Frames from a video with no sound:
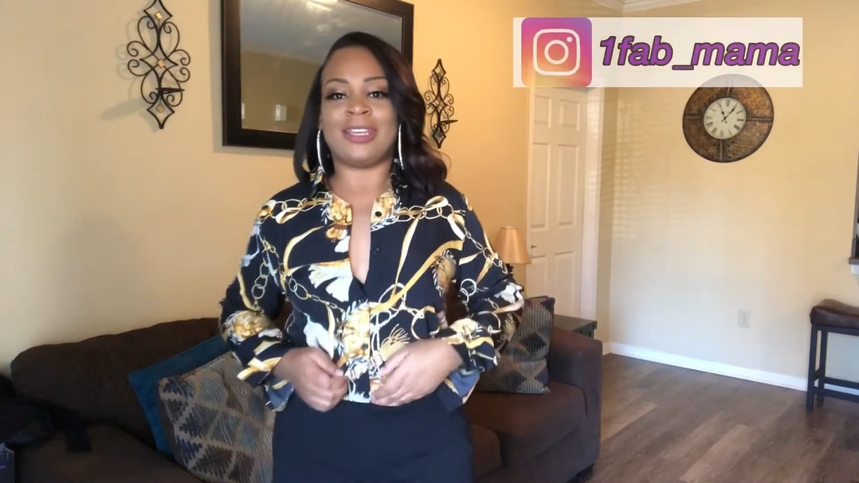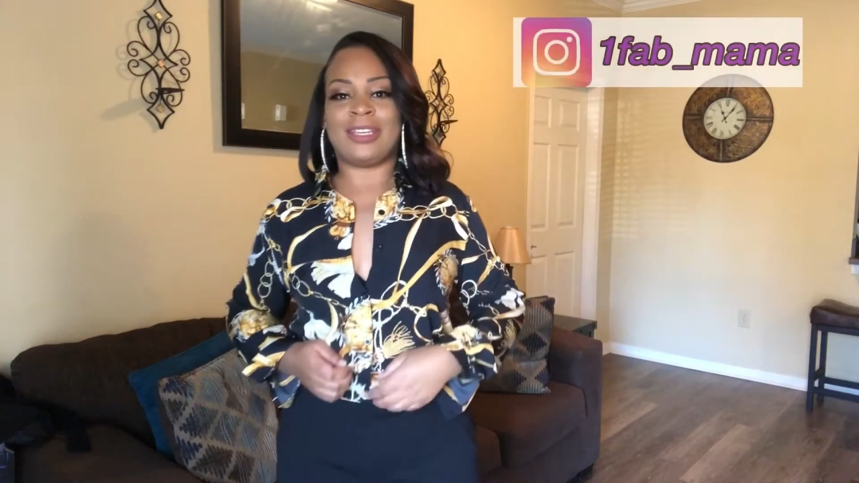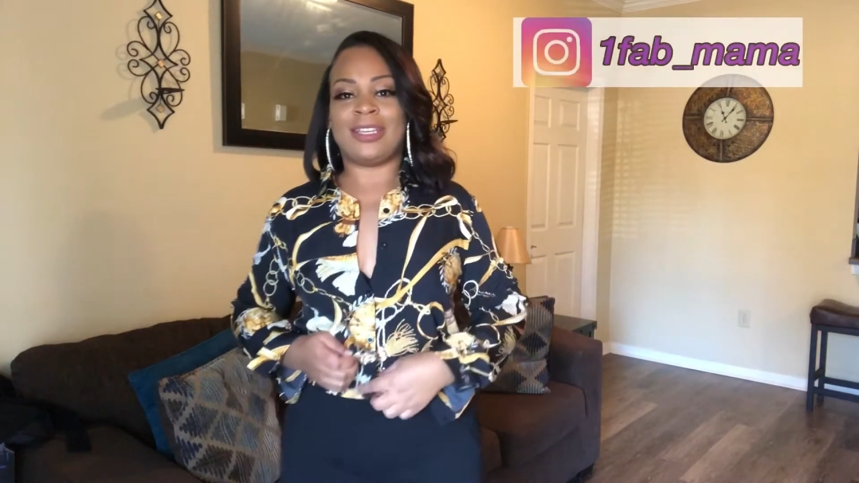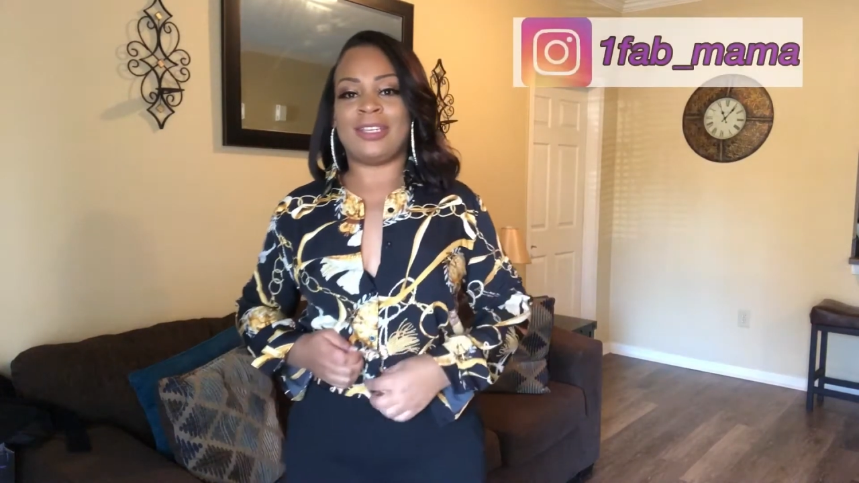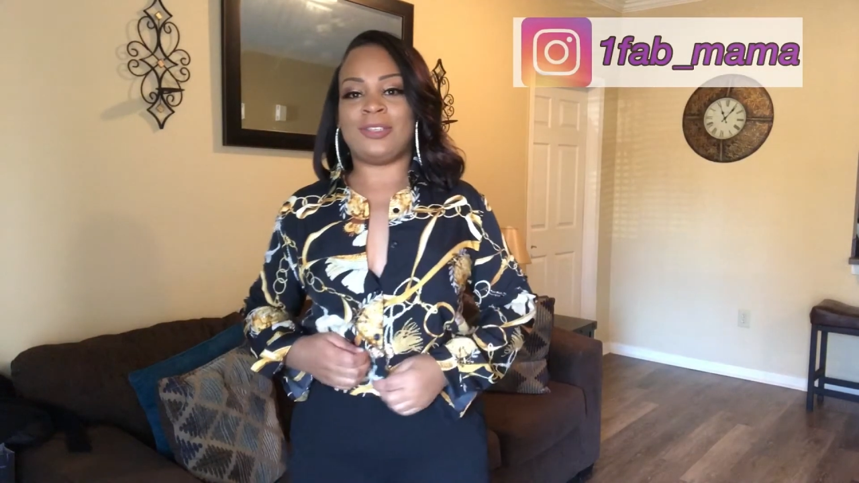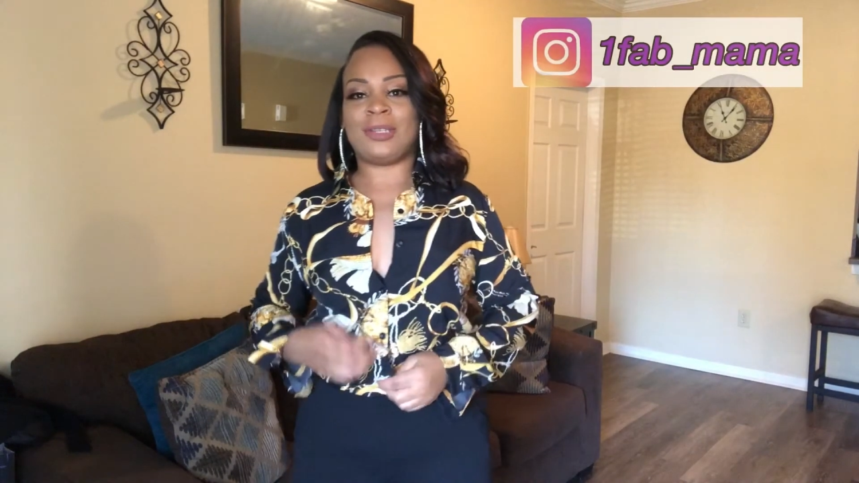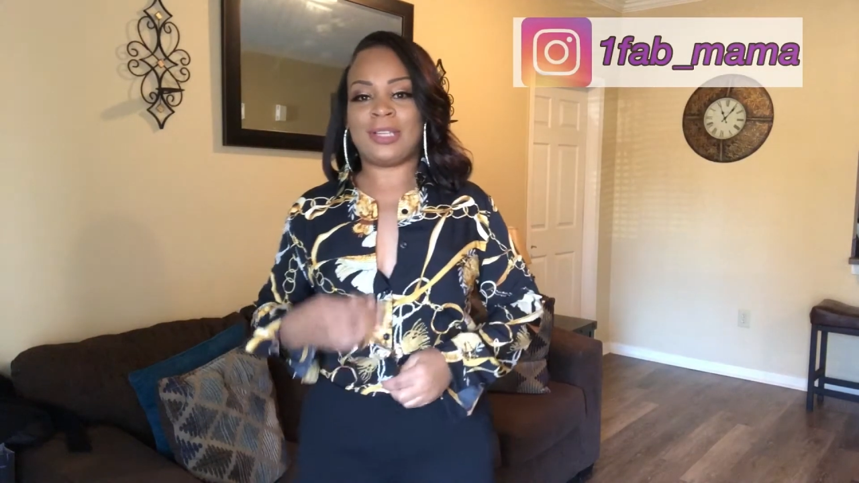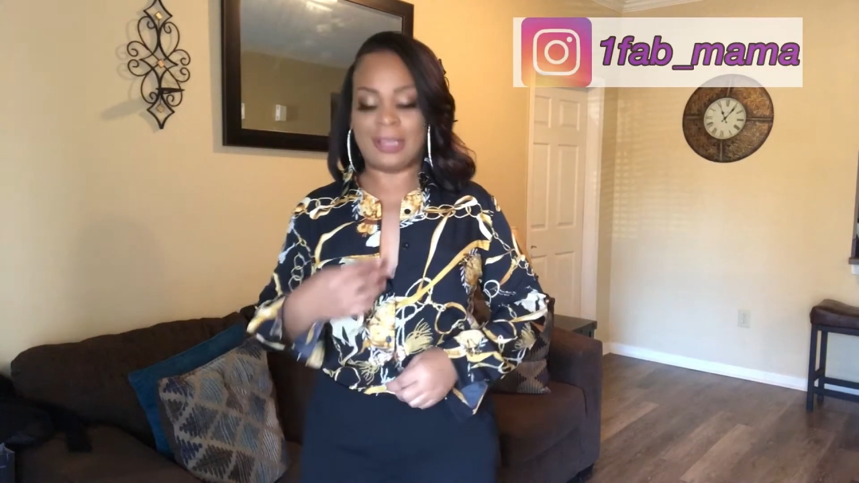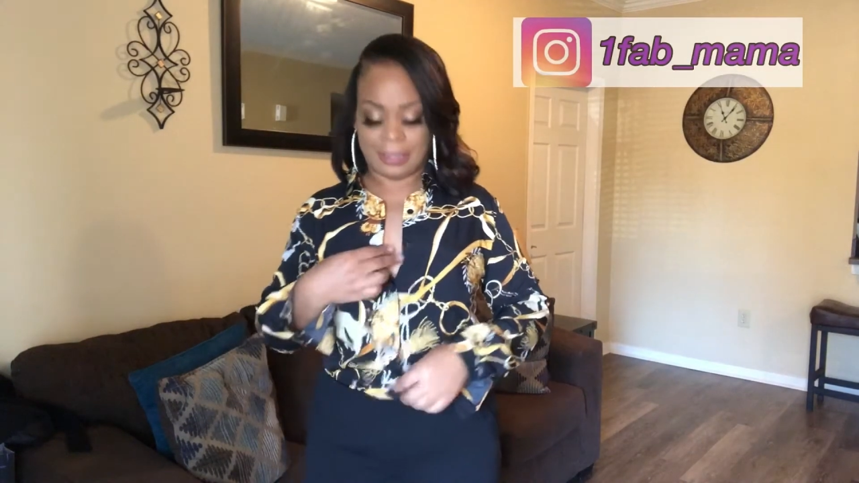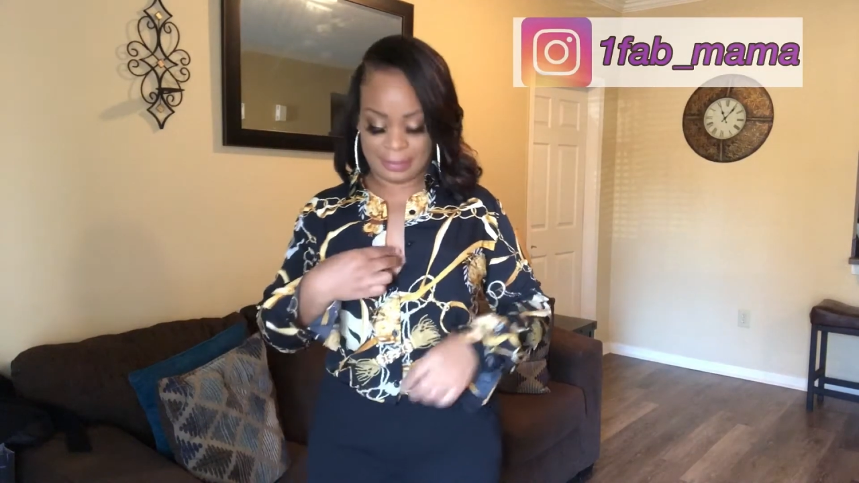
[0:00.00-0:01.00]
And you can
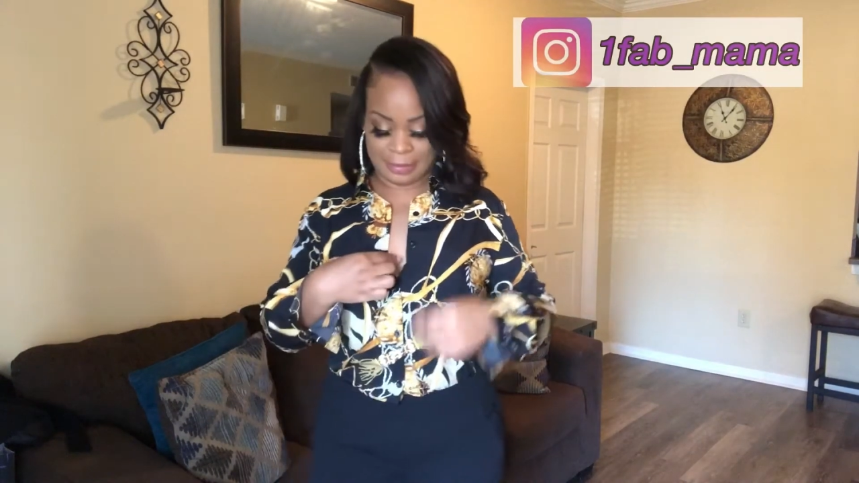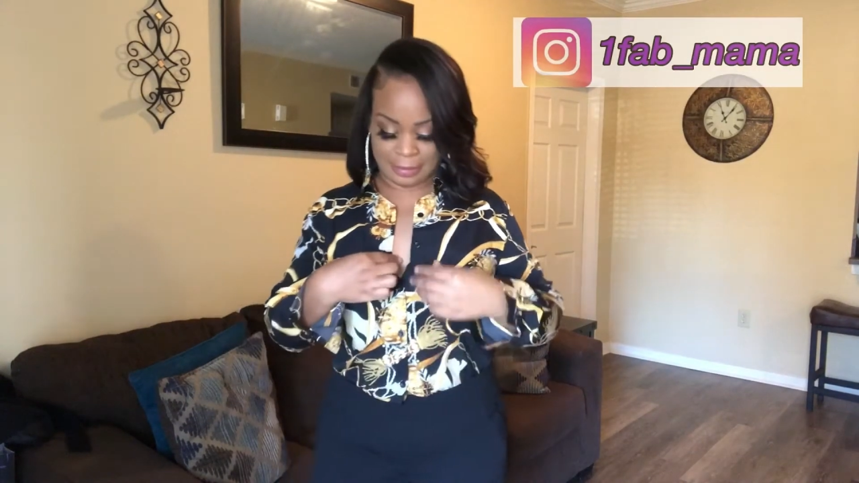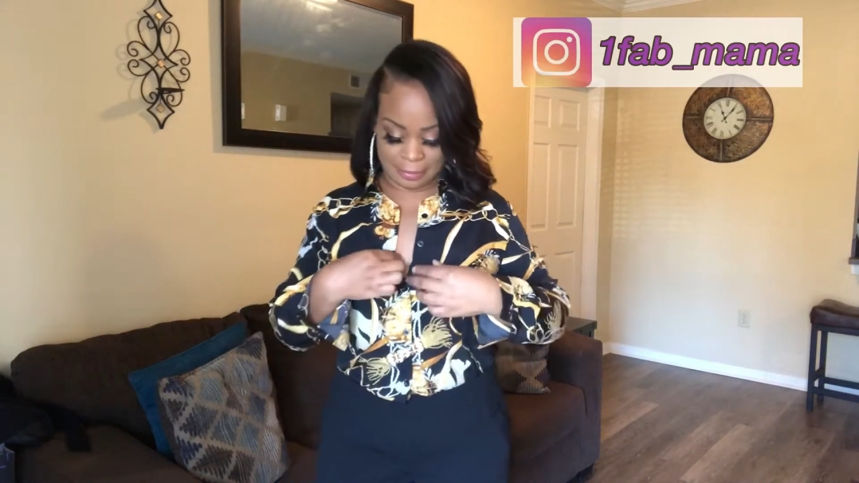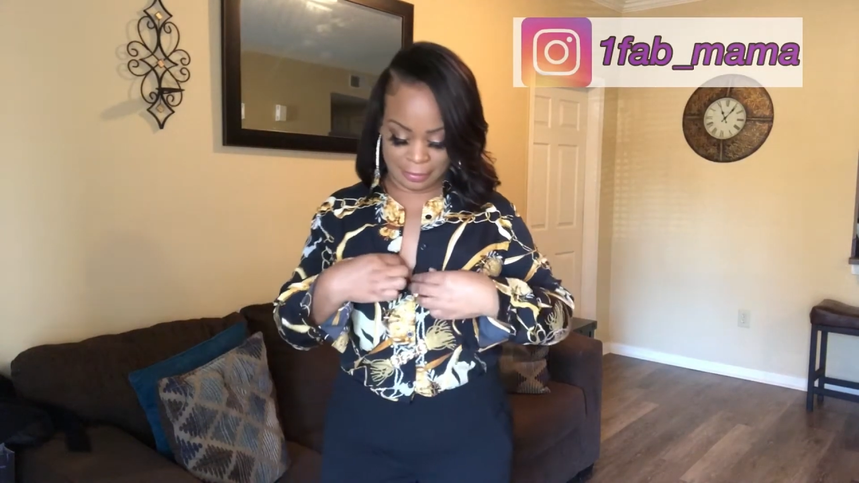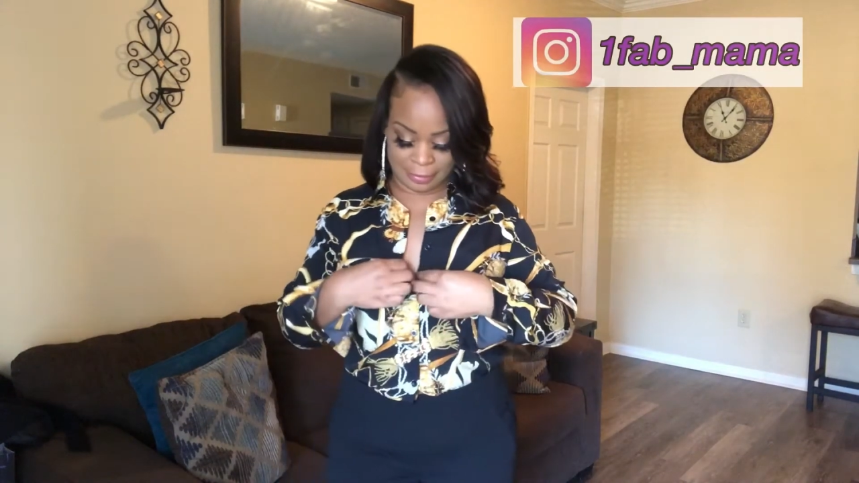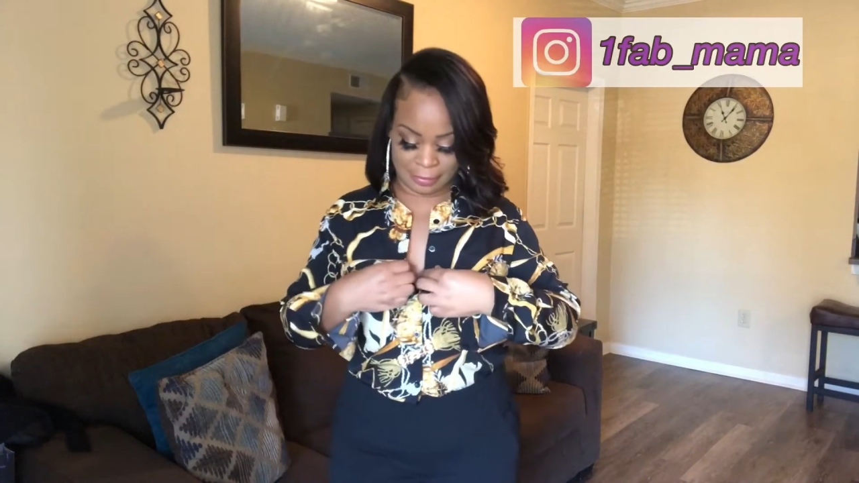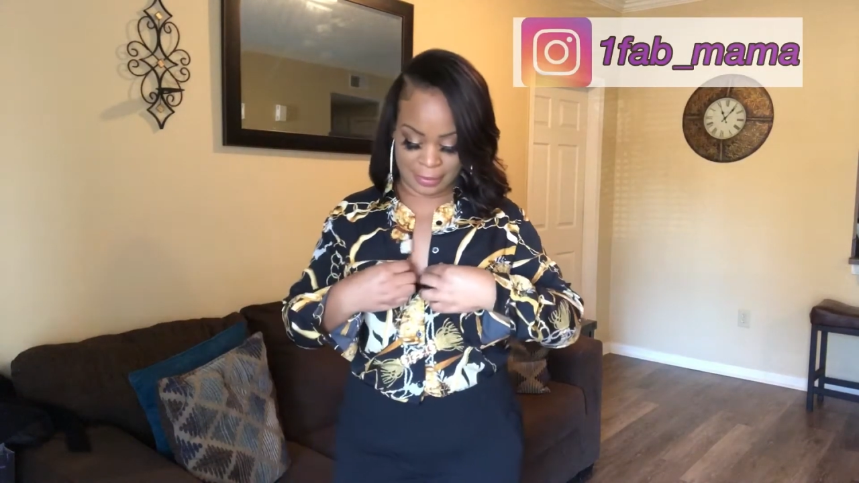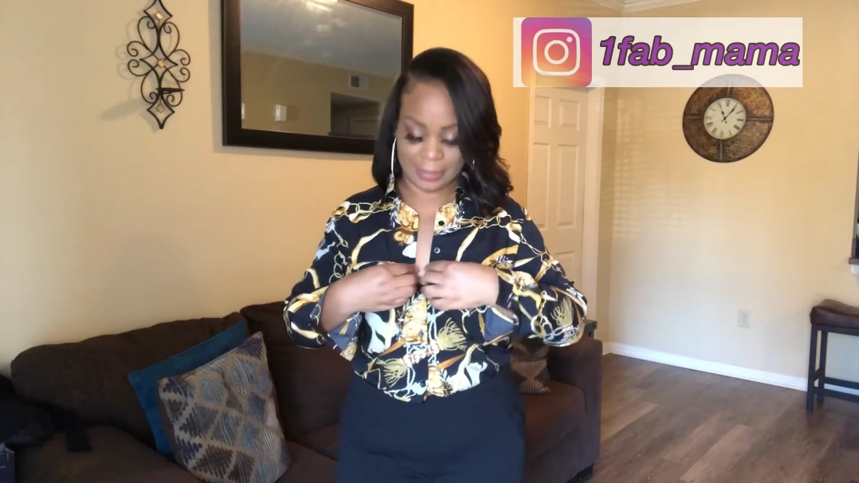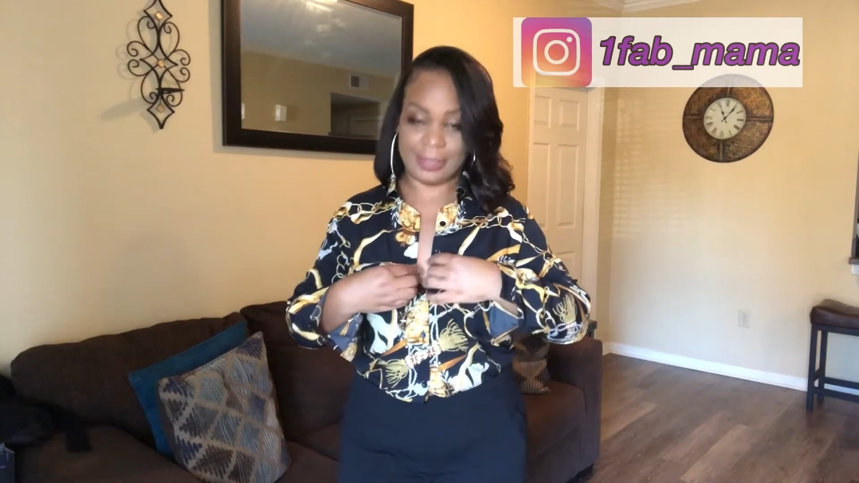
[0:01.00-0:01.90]
also,